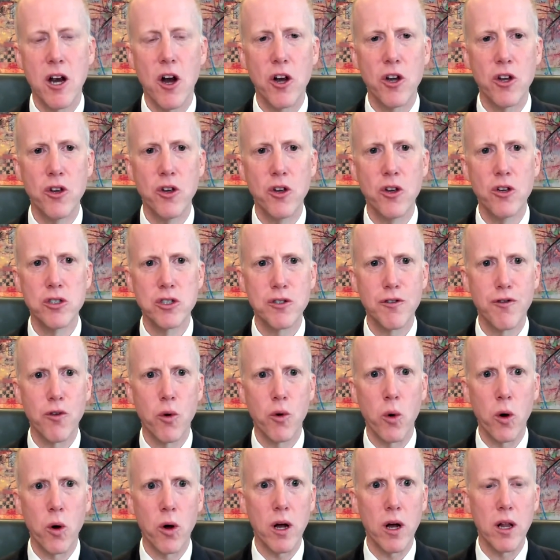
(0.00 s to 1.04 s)
are used
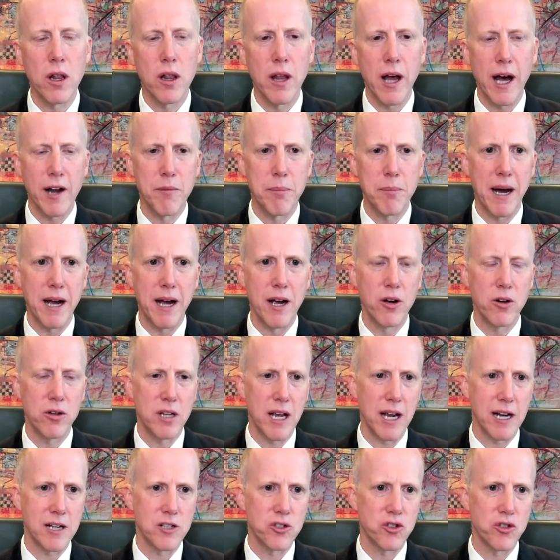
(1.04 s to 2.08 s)
for a lot of
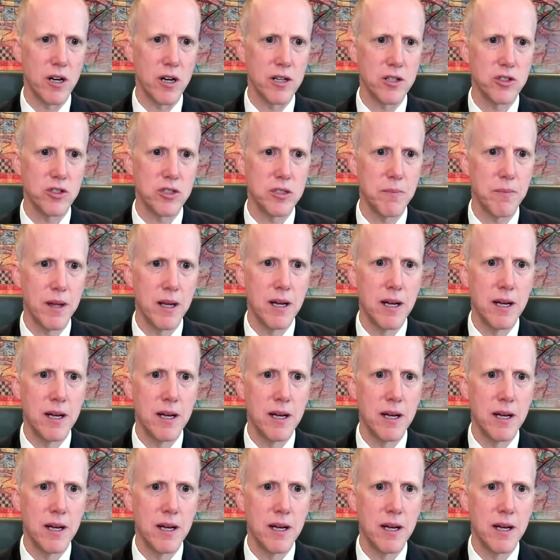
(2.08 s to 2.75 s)
biotech drugs.